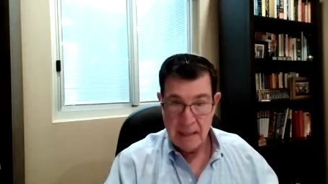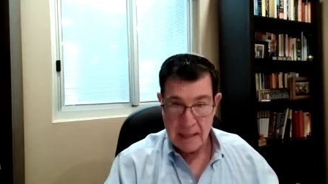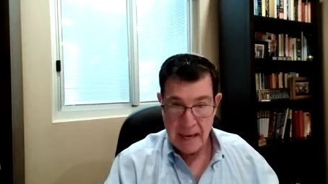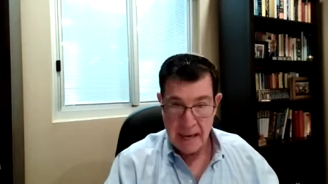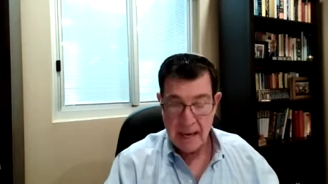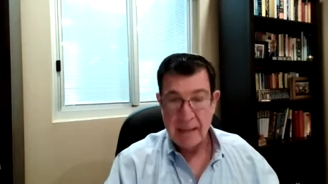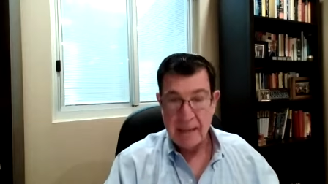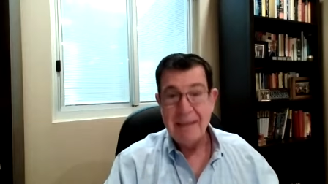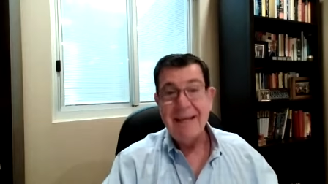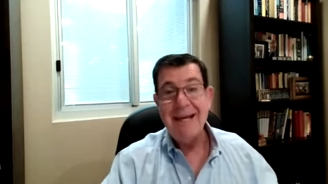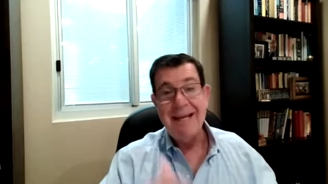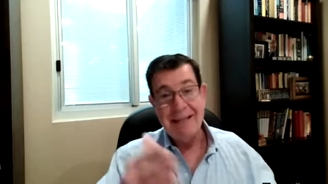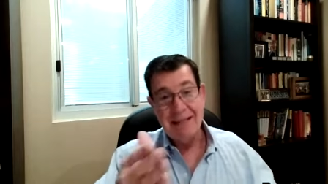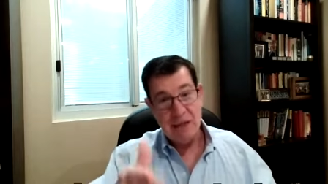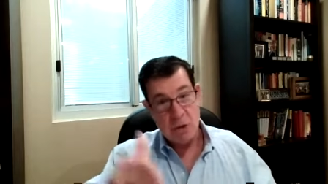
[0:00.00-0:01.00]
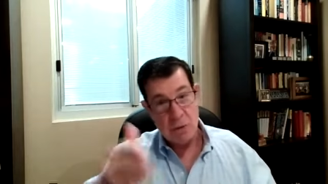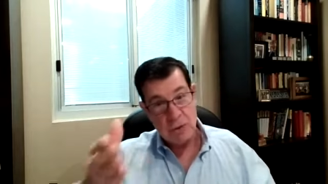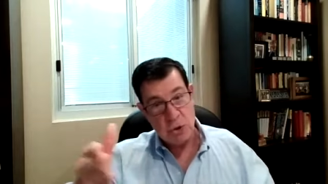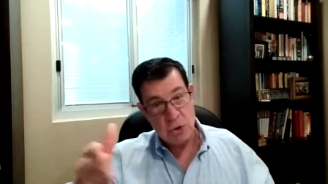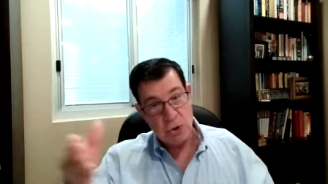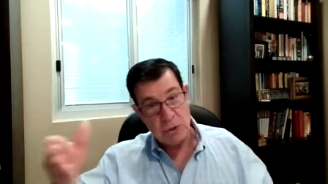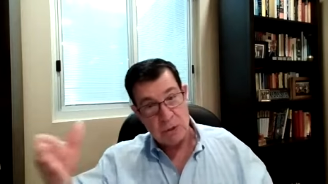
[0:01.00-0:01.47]
And in the
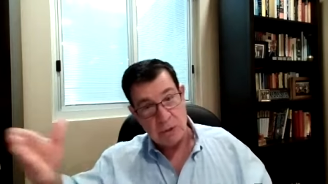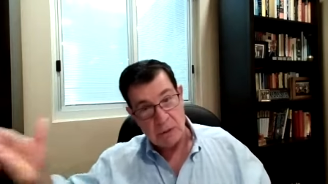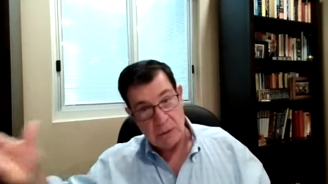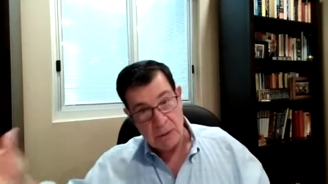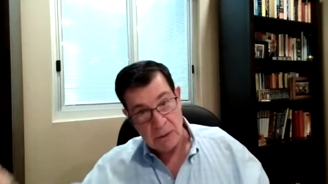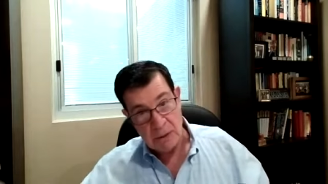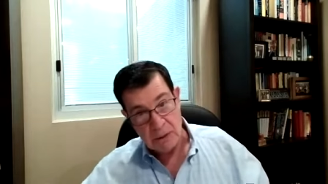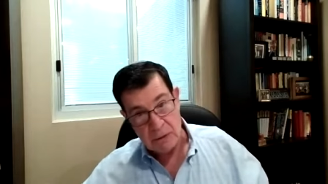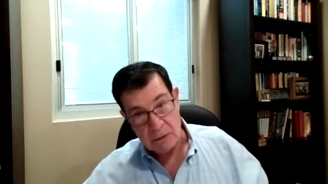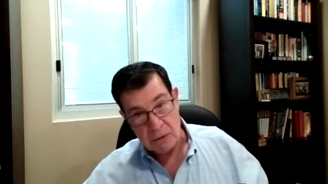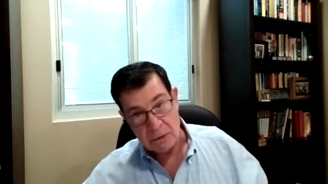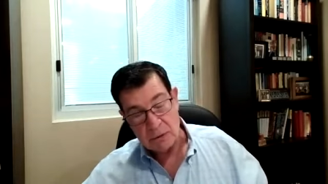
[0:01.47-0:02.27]
Christian in